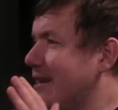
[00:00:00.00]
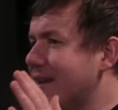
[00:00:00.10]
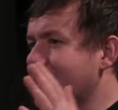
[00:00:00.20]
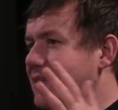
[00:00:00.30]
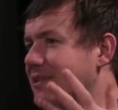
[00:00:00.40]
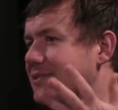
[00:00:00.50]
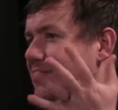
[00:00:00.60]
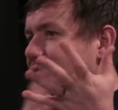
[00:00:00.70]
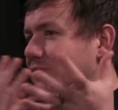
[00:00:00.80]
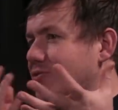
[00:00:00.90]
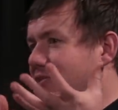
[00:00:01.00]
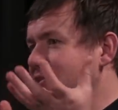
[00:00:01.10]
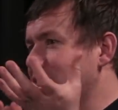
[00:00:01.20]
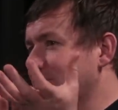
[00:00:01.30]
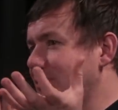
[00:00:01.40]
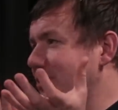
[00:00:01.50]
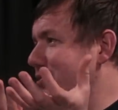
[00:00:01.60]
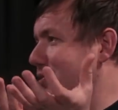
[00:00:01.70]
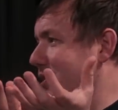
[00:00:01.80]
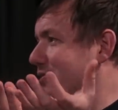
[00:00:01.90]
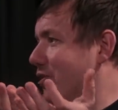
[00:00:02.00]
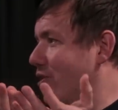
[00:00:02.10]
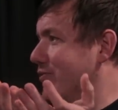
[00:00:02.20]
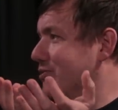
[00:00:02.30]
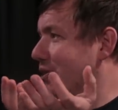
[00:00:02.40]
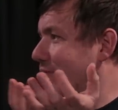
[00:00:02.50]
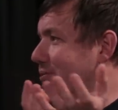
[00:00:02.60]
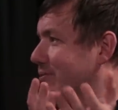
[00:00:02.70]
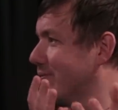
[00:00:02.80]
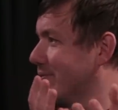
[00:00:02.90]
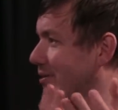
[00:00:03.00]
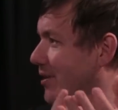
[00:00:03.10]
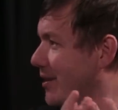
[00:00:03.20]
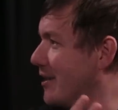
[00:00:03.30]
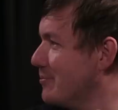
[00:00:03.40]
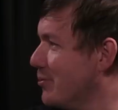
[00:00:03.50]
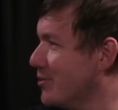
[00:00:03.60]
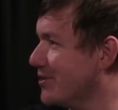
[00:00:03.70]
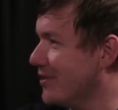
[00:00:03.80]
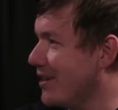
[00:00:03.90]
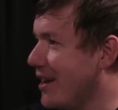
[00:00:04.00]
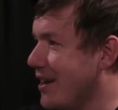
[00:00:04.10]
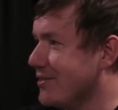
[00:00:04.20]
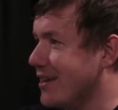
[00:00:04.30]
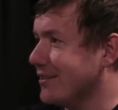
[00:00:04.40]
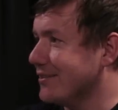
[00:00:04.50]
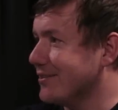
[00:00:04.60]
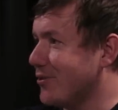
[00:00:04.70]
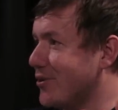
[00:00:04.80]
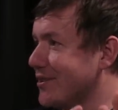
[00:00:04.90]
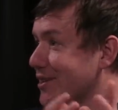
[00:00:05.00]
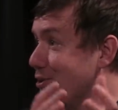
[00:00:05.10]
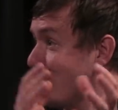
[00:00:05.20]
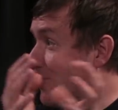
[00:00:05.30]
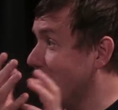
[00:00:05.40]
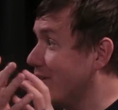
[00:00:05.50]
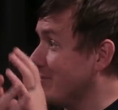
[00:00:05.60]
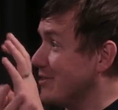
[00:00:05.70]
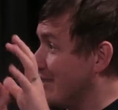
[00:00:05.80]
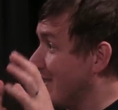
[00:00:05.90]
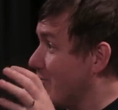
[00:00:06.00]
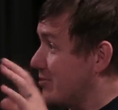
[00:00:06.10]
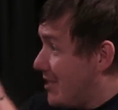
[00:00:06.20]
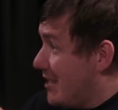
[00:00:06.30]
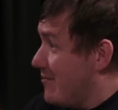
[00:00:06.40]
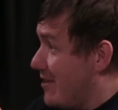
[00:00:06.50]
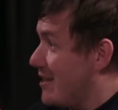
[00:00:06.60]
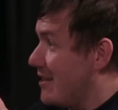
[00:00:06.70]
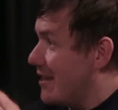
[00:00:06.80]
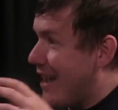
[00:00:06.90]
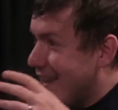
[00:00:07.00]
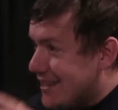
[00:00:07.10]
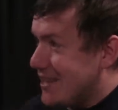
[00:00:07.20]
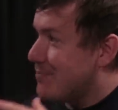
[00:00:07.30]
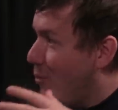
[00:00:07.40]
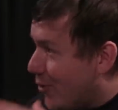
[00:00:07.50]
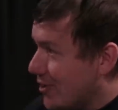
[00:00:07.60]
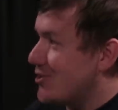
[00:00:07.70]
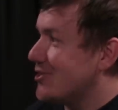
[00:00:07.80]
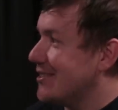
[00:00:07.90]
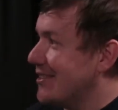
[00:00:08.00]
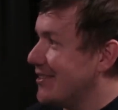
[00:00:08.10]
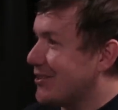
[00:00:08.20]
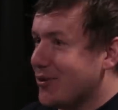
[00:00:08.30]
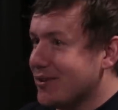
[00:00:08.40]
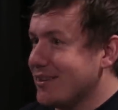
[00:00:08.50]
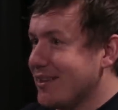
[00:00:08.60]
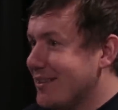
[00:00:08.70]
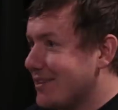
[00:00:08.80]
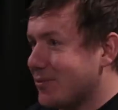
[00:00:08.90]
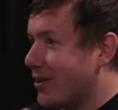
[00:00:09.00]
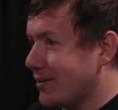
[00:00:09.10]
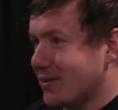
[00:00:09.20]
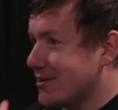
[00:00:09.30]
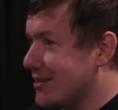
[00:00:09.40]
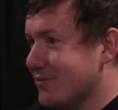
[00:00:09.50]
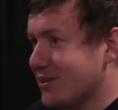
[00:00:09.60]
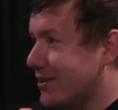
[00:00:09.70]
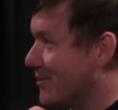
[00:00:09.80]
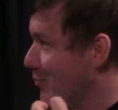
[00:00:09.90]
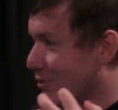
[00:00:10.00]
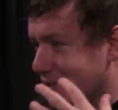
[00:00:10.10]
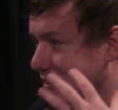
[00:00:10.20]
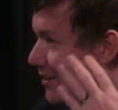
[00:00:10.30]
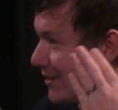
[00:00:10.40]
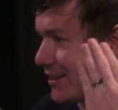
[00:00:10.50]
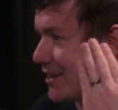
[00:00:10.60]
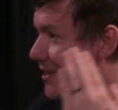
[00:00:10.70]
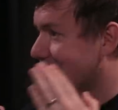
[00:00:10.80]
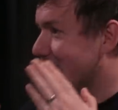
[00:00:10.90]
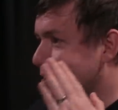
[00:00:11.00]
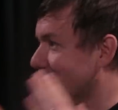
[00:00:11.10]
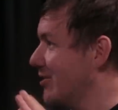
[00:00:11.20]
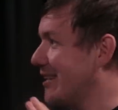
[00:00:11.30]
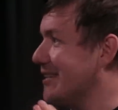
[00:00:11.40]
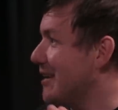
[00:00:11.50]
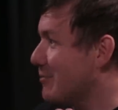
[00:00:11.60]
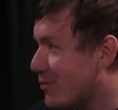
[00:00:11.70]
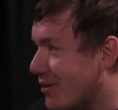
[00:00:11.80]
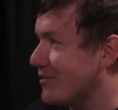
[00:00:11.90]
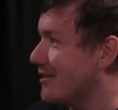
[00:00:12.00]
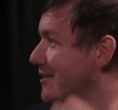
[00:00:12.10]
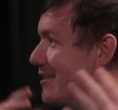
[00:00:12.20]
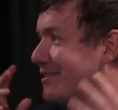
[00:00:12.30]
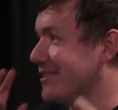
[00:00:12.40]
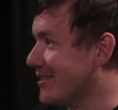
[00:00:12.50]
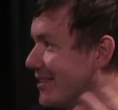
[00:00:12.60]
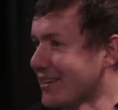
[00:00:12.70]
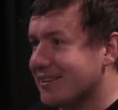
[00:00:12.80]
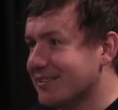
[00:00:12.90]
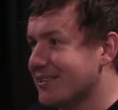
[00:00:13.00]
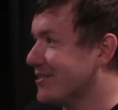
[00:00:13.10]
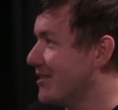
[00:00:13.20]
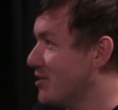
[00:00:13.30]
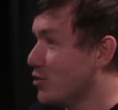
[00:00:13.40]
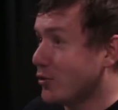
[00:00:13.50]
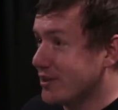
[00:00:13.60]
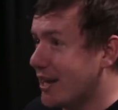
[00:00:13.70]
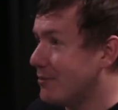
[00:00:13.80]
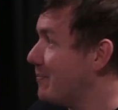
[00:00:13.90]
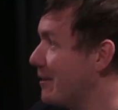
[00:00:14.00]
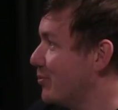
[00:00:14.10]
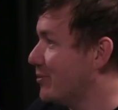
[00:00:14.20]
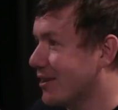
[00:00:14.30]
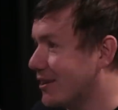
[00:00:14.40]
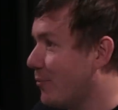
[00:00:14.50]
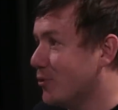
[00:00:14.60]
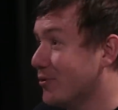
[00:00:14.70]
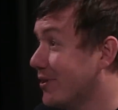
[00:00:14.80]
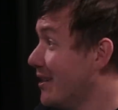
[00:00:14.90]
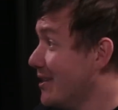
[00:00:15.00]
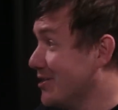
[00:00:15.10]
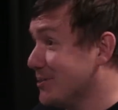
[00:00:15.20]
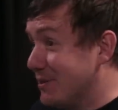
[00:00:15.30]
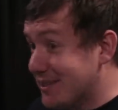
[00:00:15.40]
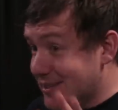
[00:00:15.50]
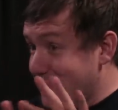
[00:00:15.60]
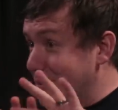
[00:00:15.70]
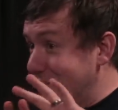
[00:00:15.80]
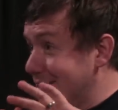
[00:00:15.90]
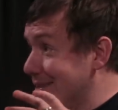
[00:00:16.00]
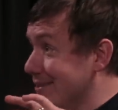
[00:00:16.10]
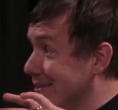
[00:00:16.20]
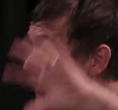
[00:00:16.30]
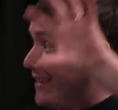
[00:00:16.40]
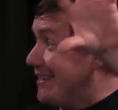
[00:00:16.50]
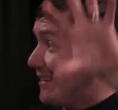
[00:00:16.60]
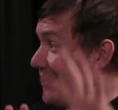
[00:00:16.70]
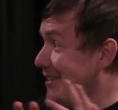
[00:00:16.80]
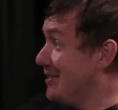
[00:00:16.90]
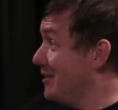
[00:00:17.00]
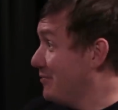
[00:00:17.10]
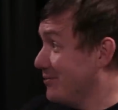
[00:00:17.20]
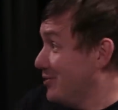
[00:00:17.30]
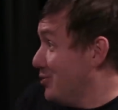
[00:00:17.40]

yeah it. there's that sort of transition of when you're doing it as a live show like uh, in Edinburgh or something yeah. like that. And then not only is it not live, it's like on TV, yeah. edited, polished. You know, mm-hmm. you got I don't know the TV guys are wanting to get their certain key demographics in and things like that. Exactly. And like say these non-gaming people that are coming on yeah. just because they're probably thinking it's going to hit a different